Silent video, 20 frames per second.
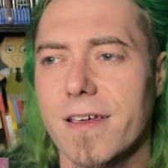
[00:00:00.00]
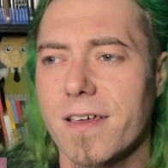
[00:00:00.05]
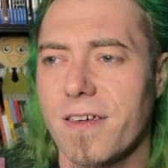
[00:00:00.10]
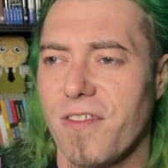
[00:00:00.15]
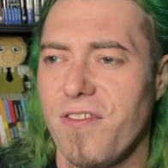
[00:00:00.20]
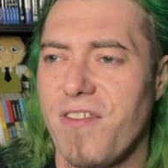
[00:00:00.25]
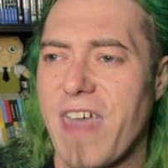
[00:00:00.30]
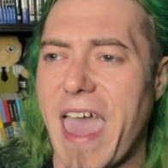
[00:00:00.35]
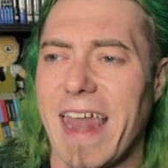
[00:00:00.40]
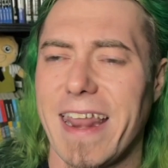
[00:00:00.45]

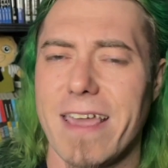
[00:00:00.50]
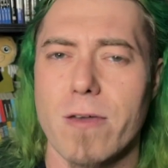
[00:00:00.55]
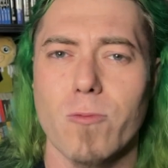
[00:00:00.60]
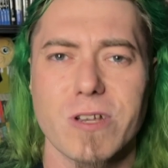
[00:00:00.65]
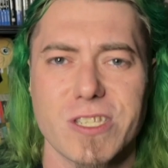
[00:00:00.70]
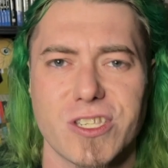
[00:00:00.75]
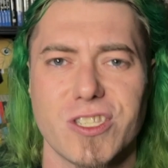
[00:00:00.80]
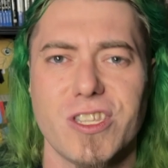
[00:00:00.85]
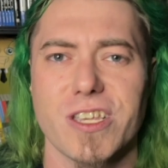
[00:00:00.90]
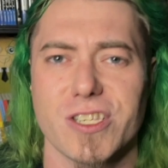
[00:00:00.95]
that it
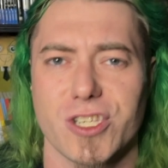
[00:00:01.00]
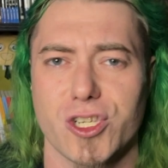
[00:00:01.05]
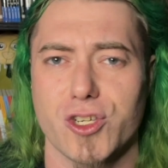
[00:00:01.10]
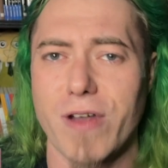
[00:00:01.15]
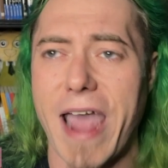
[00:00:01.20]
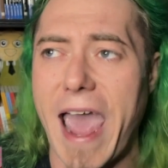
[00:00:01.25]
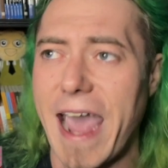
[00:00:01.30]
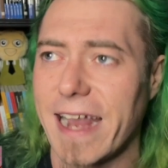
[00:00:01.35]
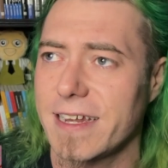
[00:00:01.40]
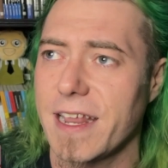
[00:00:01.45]
was
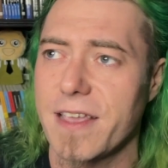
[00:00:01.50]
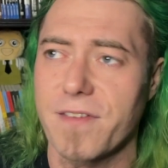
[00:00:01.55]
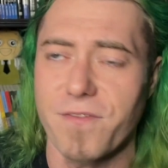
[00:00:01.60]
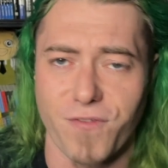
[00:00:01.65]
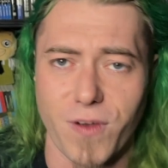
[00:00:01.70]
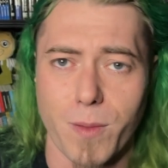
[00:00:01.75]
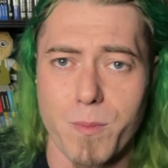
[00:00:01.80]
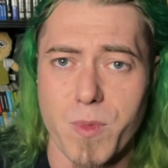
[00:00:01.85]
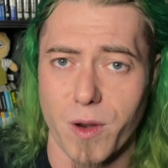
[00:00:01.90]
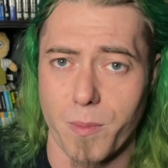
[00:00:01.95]
distracting
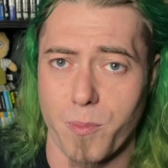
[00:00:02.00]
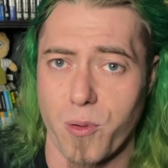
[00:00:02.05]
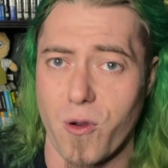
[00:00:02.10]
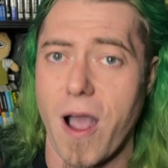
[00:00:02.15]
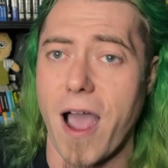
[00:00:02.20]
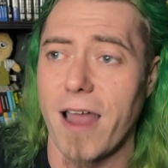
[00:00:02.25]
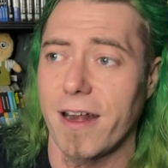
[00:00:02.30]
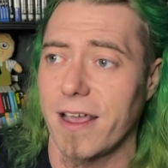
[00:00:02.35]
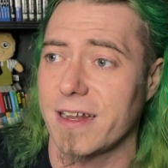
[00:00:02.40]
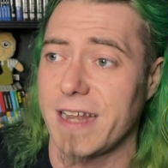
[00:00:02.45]
from your
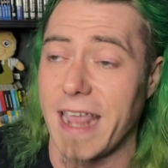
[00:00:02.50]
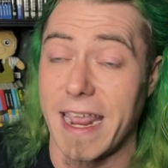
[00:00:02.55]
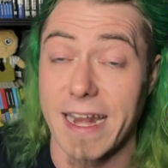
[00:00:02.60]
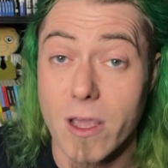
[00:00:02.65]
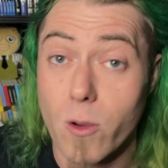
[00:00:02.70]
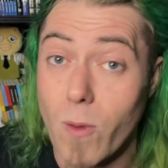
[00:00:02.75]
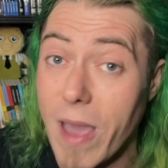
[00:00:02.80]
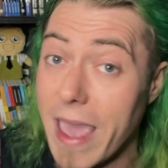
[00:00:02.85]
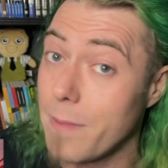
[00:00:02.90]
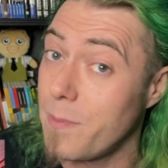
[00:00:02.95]
product
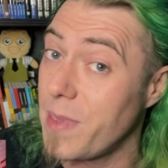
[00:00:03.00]
anyway,